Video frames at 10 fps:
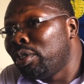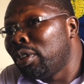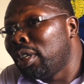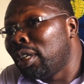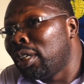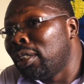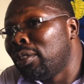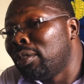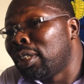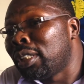
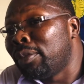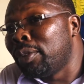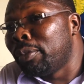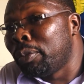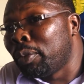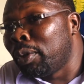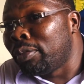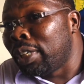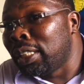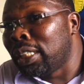That some of the people who are
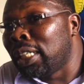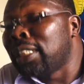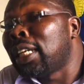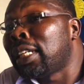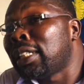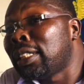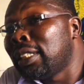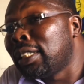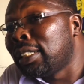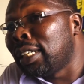fighting us are
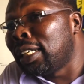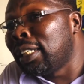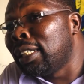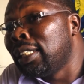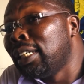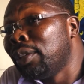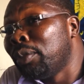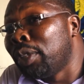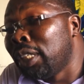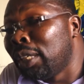exactly
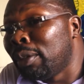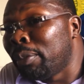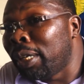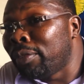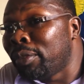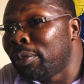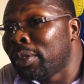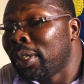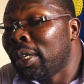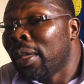within our platforms,
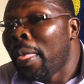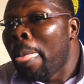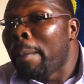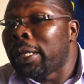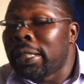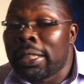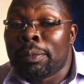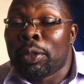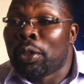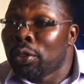but it is
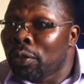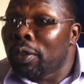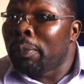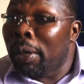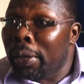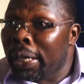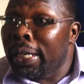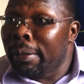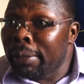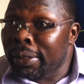because of the power
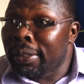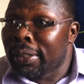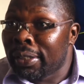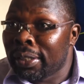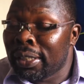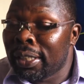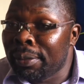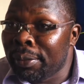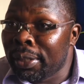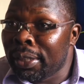dynamics
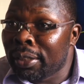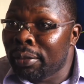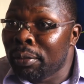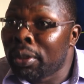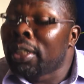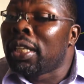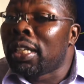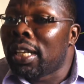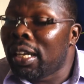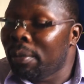within the community
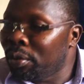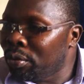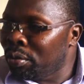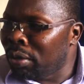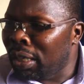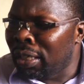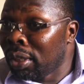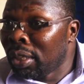that they're able to do that.